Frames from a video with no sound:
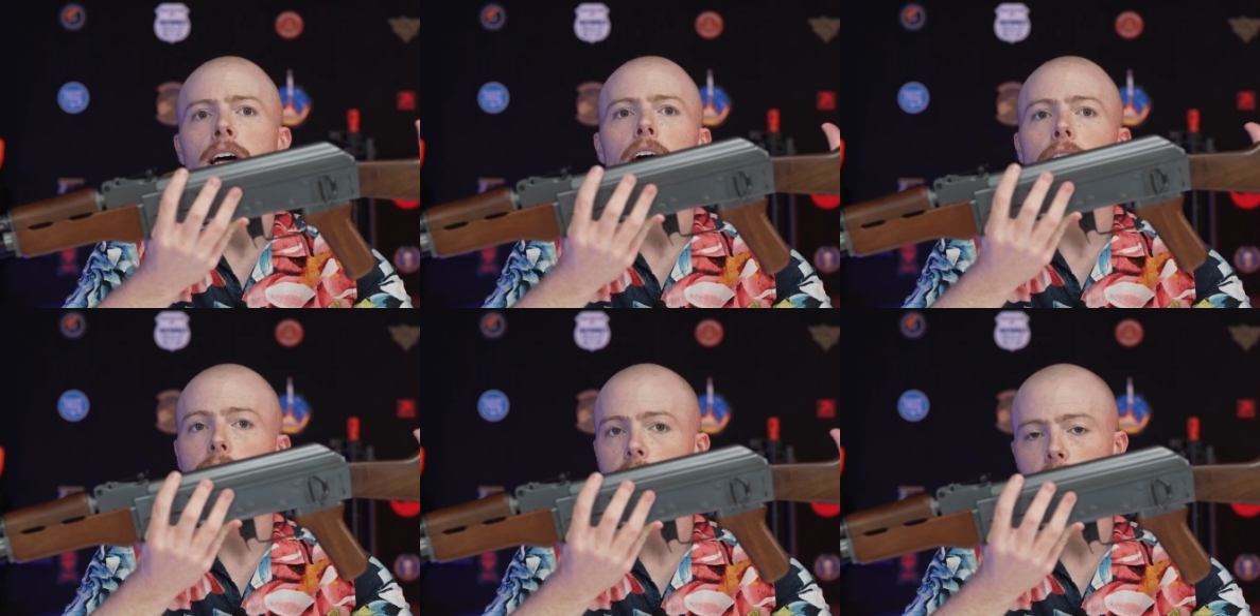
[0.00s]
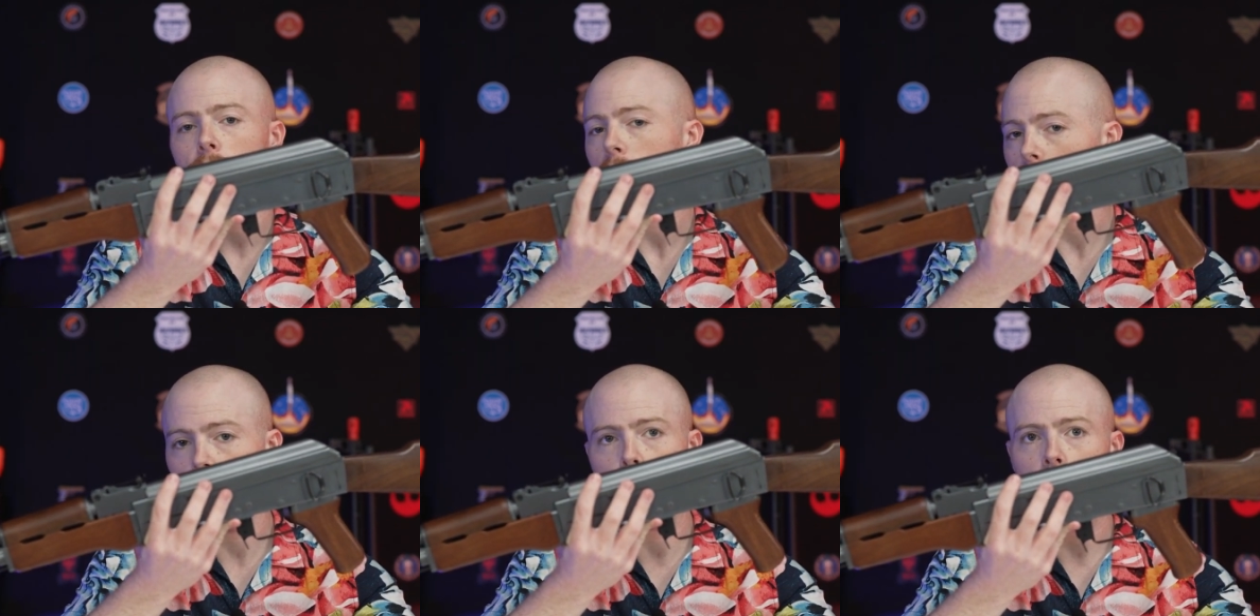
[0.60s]
It is,
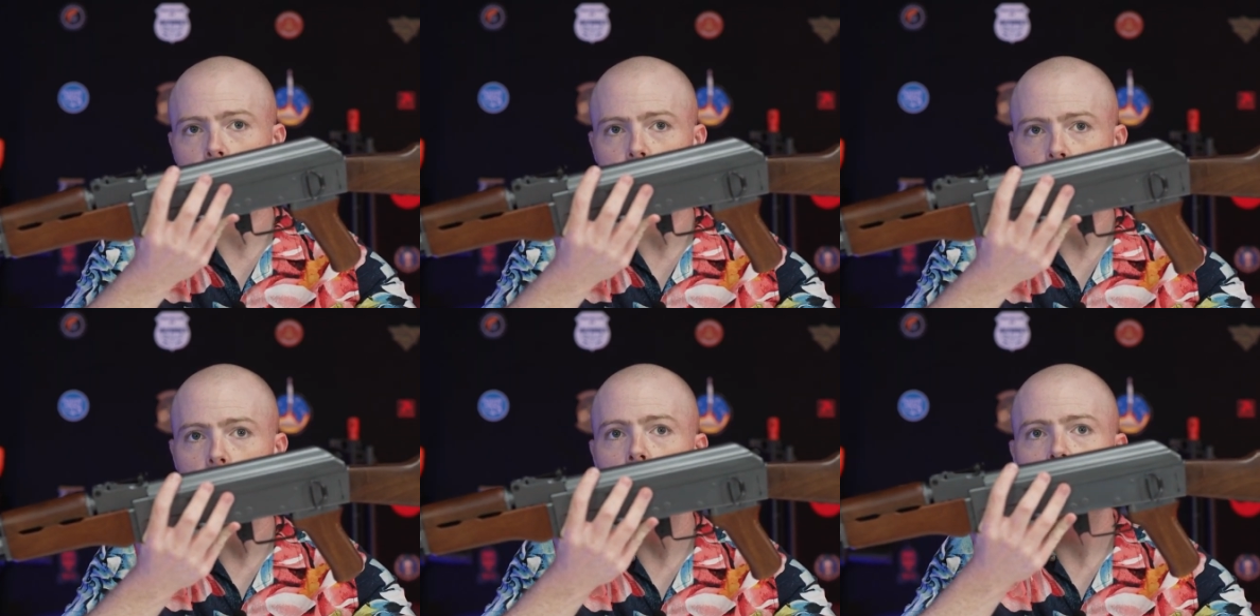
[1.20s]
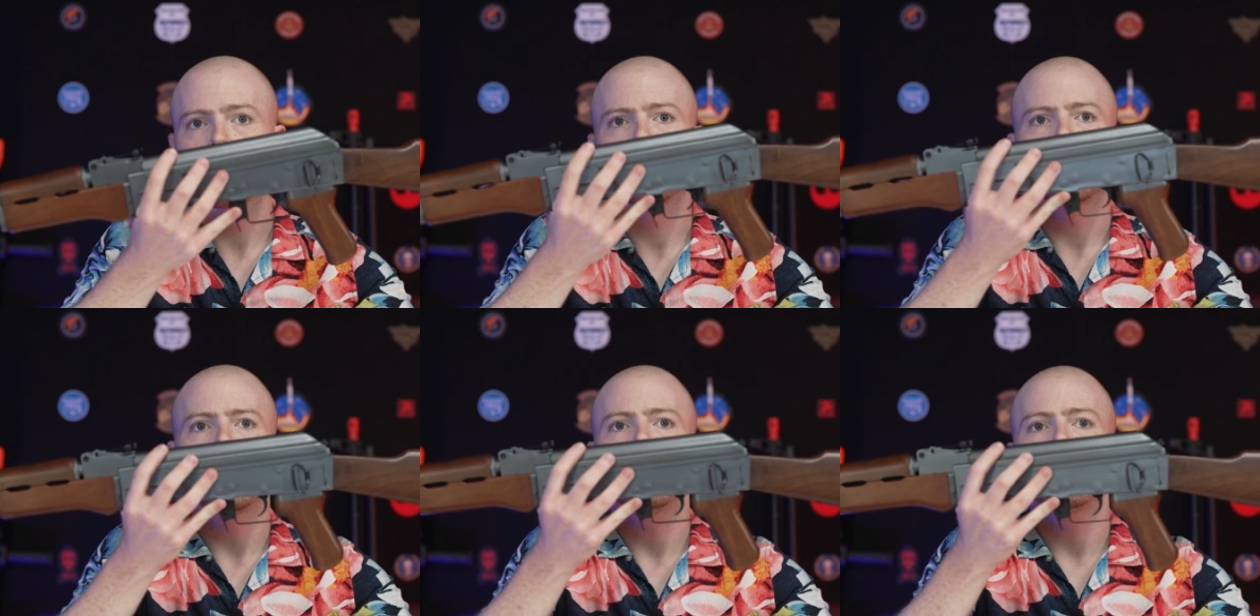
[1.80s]
again, wired to the stock
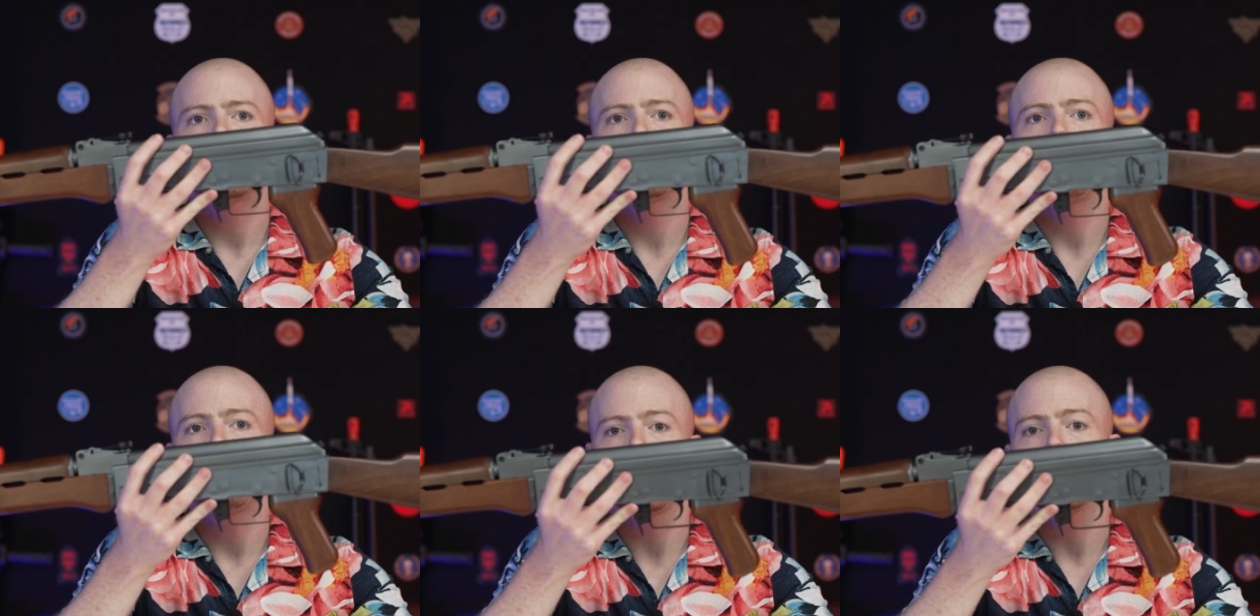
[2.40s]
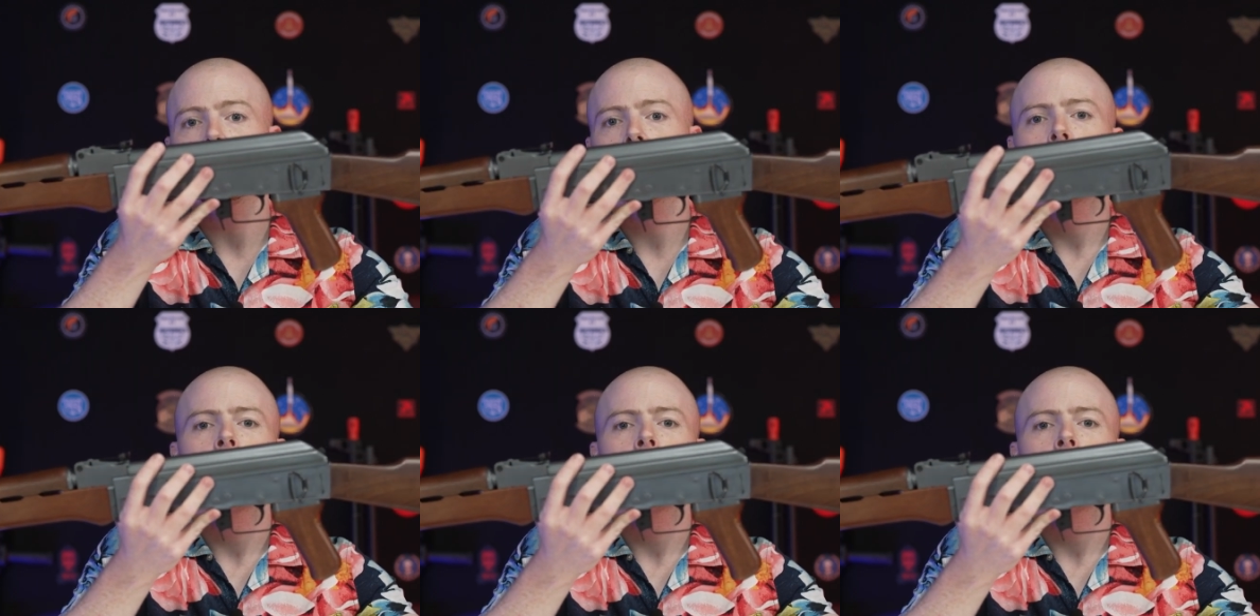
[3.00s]
Tamiya.